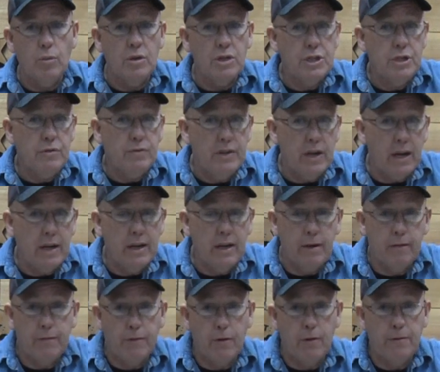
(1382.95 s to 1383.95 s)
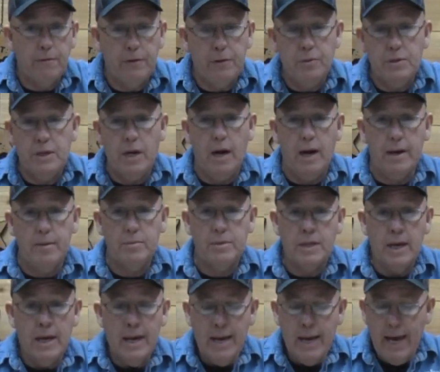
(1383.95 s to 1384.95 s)
once you've done it for a few
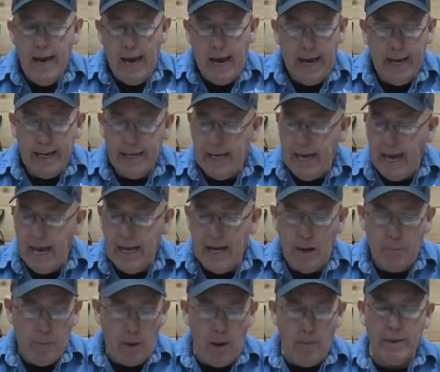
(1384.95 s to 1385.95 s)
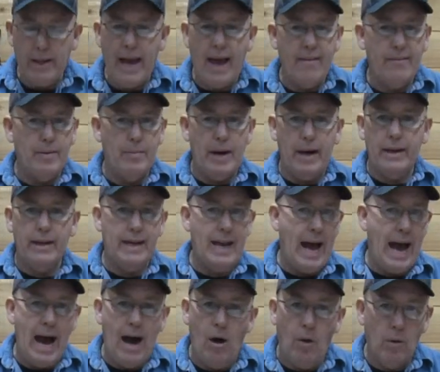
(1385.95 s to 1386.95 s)
times. And again, I probably have about an
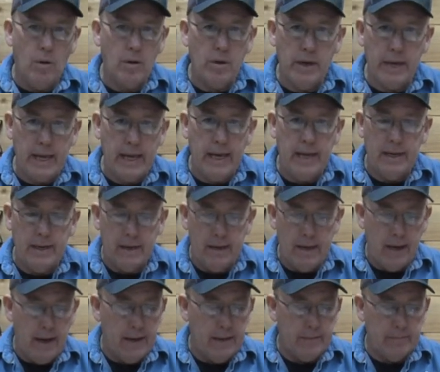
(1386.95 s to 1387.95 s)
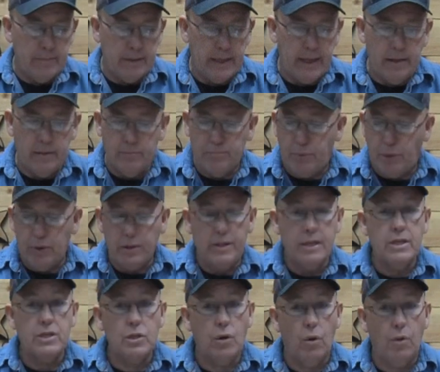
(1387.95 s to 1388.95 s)
hour in uh, in putting
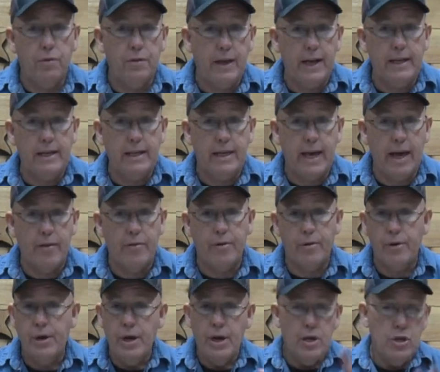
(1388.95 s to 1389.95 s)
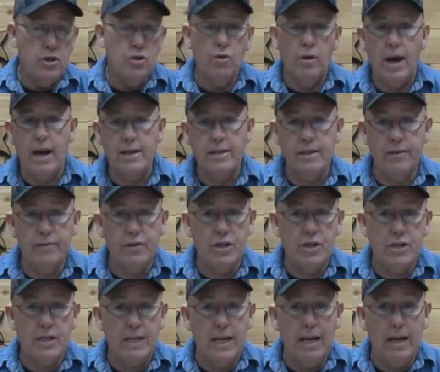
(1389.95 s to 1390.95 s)
this whole thing together. You guys have
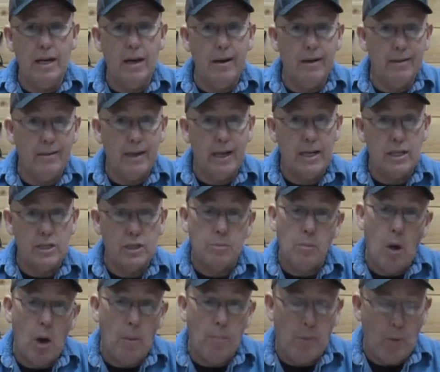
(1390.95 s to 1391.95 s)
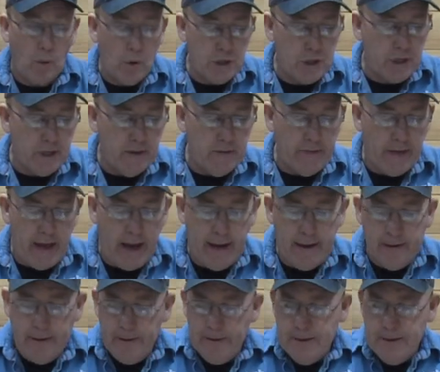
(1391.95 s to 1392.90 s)
just seen a, a small portion of that.